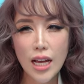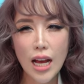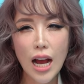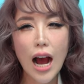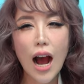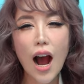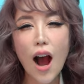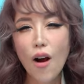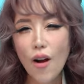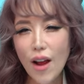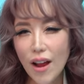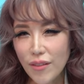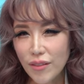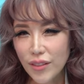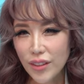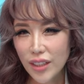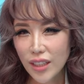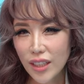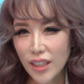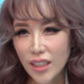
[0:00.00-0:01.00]

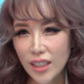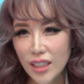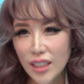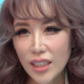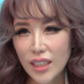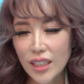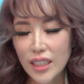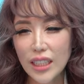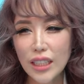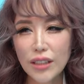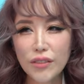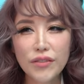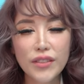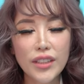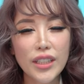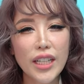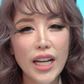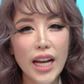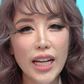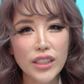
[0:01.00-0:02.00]
However, if
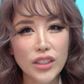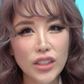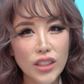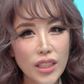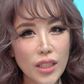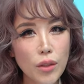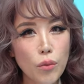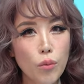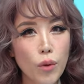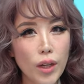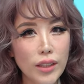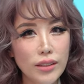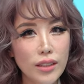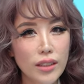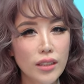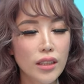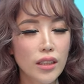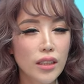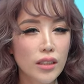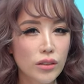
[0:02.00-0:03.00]
they actually
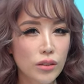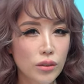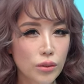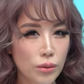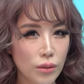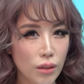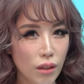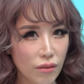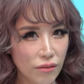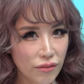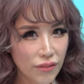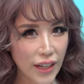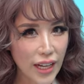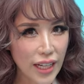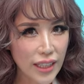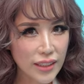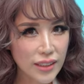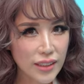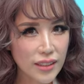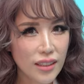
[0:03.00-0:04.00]
wanted her to
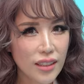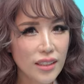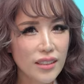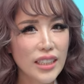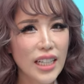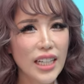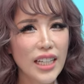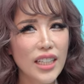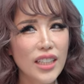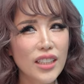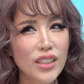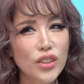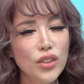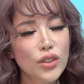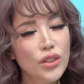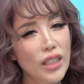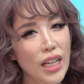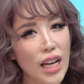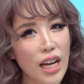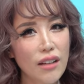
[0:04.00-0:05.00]
confess, they
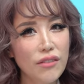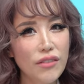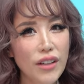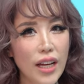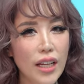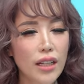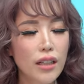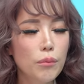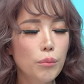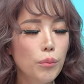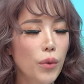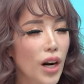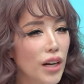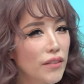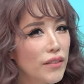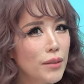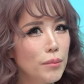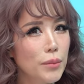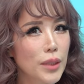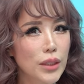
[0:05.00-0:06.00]
should have had a
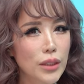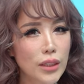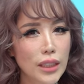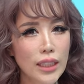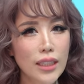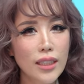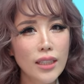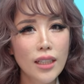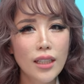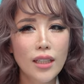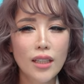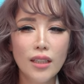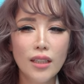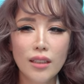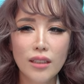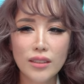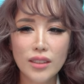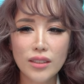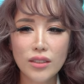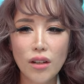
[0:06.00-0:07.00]
private meeting,
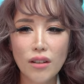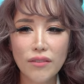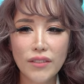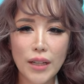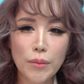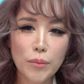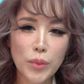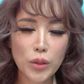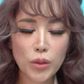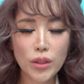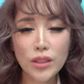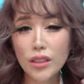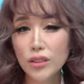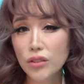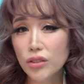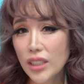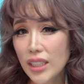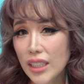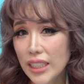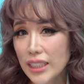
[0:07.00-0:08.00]
sort of like between the
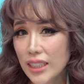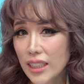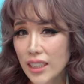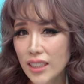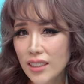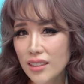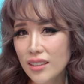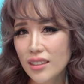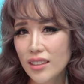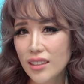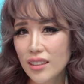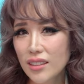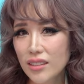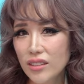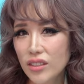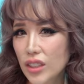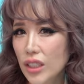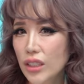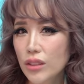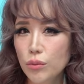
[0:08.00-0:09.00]
three leaders,
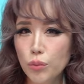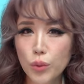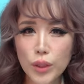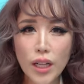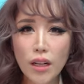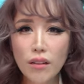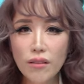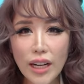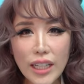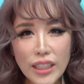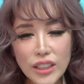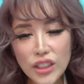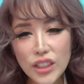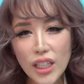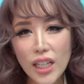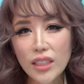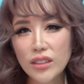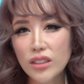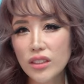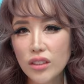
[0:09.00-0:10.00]
just without
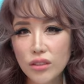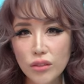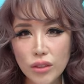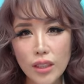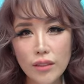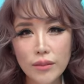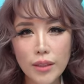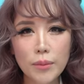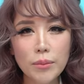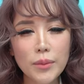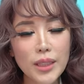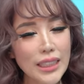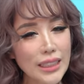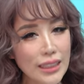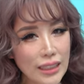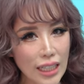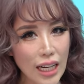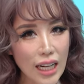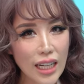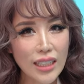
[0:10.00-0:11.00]
Raeesah, just the three of them
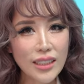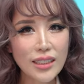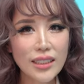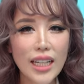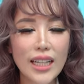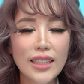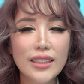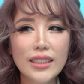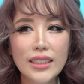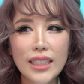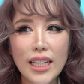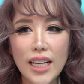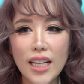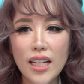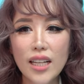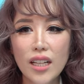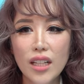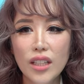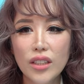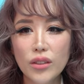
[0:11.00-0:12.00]
discuss and say,
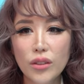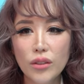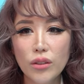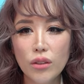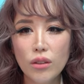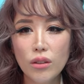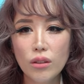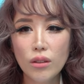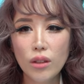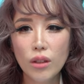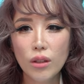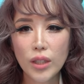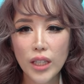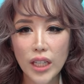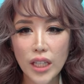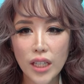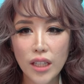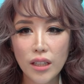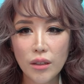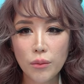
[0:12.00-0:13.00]
you know,
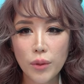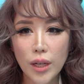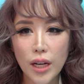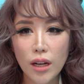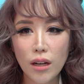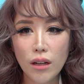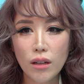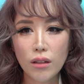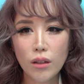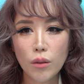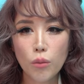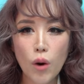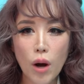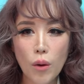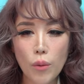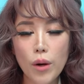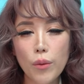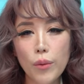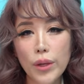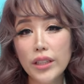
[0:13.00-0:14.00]
okay, well, while
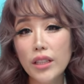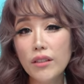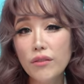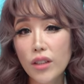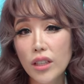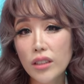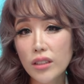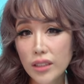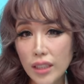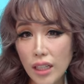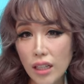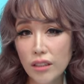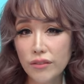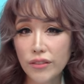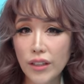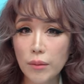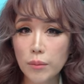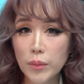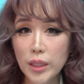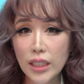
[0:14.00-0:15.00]
we're waiting for her to tell her
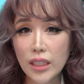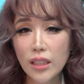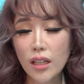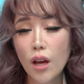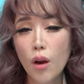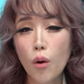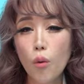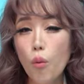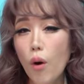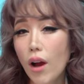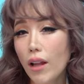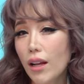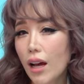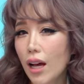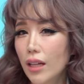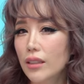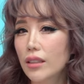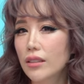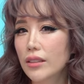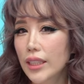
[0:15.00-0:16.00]
family, what
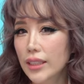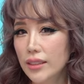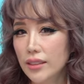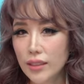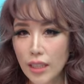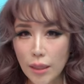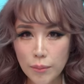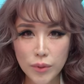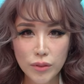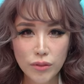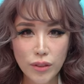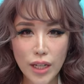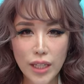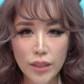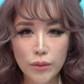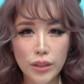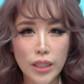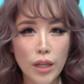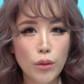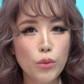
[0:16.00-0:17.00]
are the next steps,
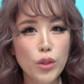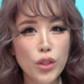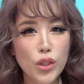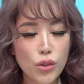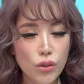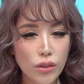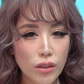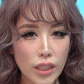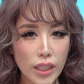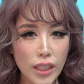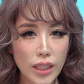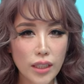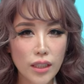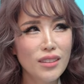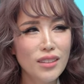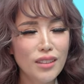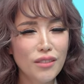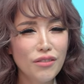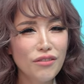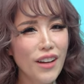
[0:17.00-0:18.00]
right, that we should take?
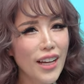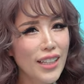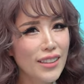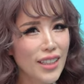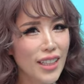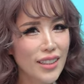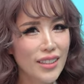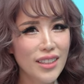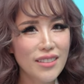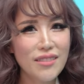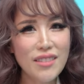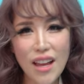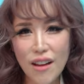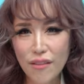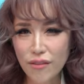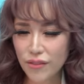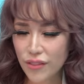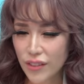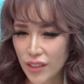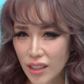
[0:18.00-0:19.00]
The fact that they
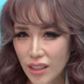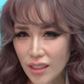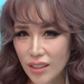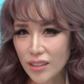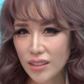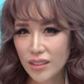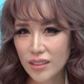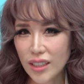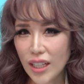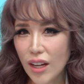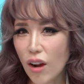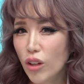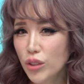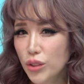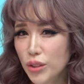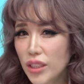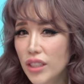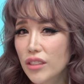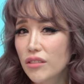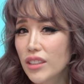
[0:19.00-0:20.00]
never, they all
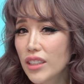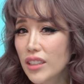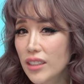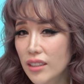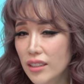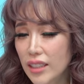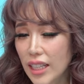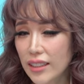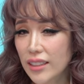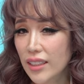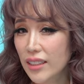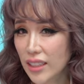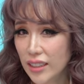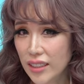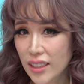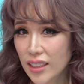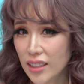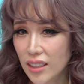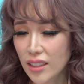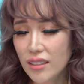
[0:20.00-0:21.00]
three agreed that they
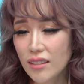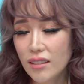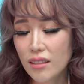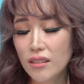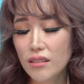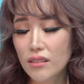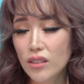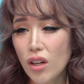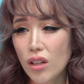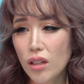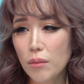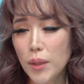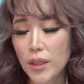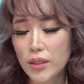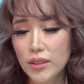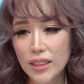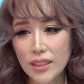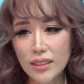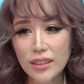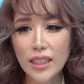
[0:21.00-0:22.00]
didn't, talk
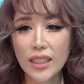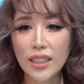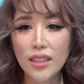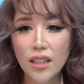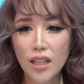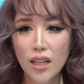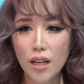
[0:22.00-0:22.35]
about this thing